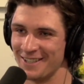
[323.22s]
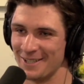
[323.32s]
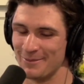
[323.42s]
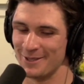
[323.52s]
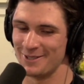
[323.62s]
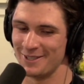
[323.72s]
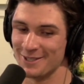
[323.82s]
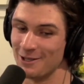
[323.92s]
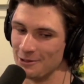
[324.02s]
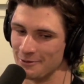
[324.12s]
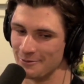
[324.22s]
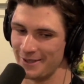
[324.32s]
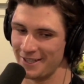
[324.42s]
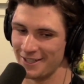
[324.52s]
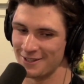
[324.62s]
Yet, but she is all over
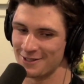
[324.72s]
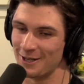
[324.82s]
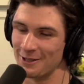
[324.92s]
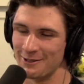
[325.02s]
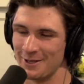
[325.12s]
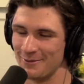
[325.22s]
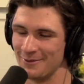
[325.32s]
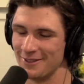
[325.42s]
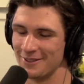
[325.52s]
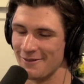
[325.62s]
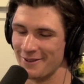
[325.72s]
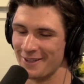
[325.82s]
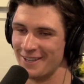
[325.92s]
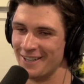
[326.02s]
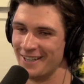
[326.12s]
me to get the scar cream and everything.